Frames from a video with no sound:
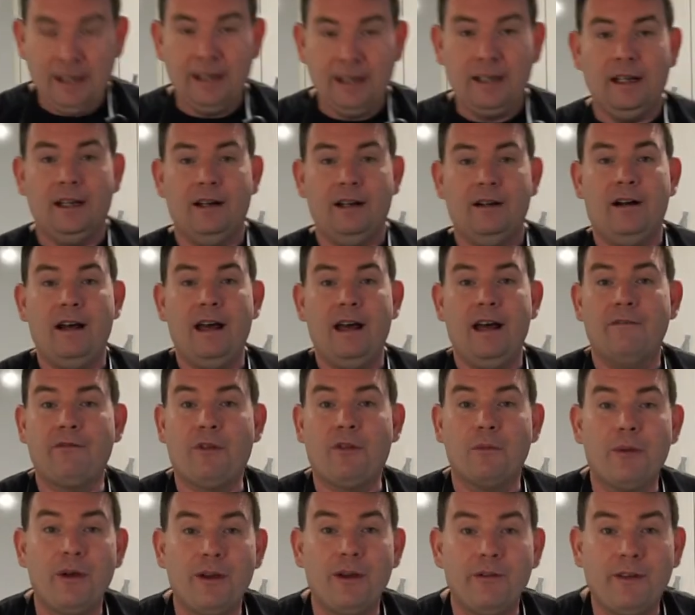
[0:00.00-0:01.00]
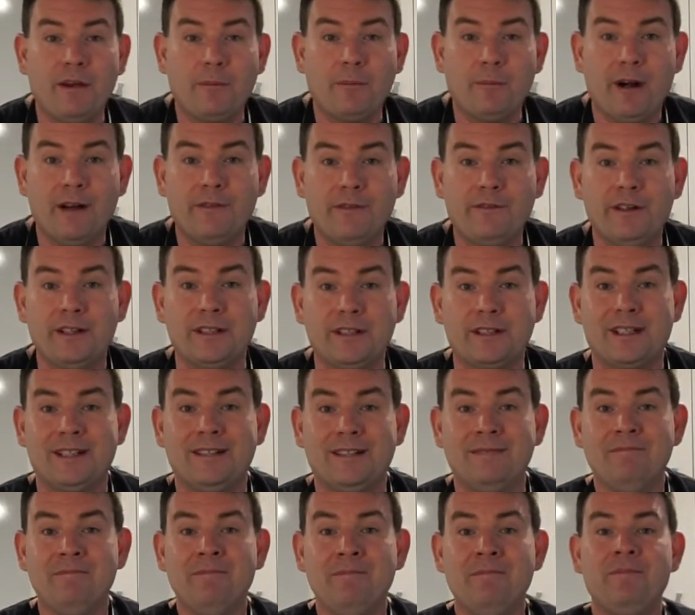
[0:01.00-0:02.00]
and I have the perfect breakfast.
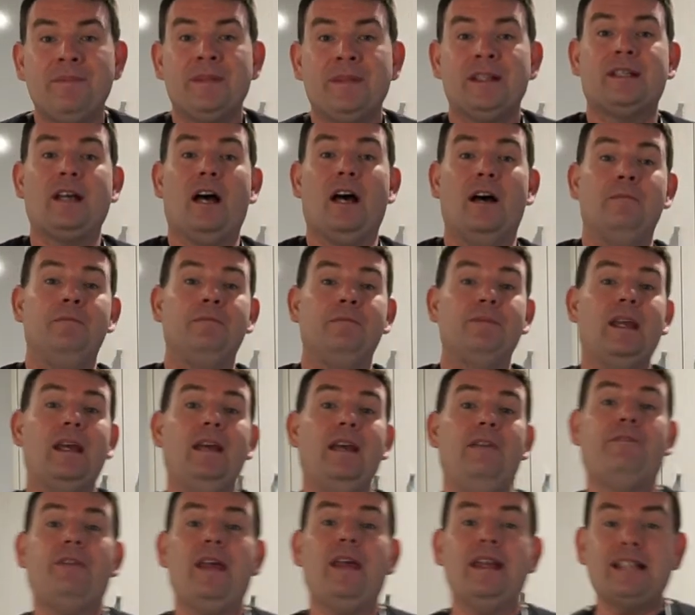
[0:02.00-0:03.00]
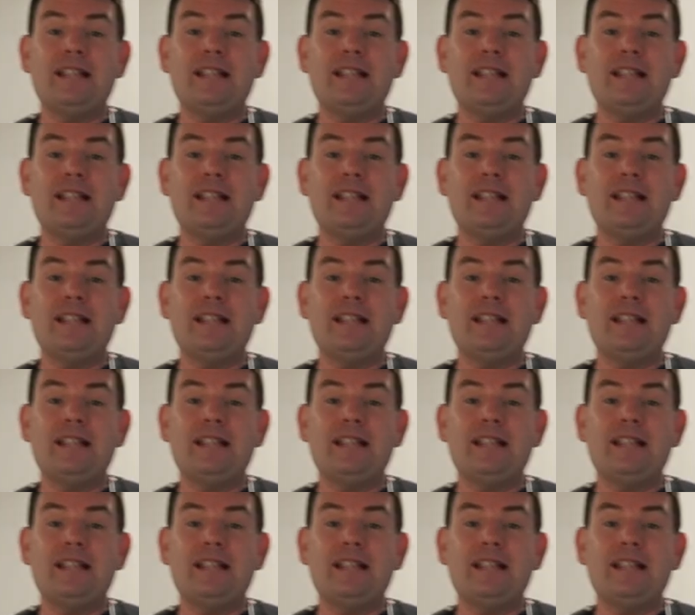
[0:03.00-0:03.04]
So, if there's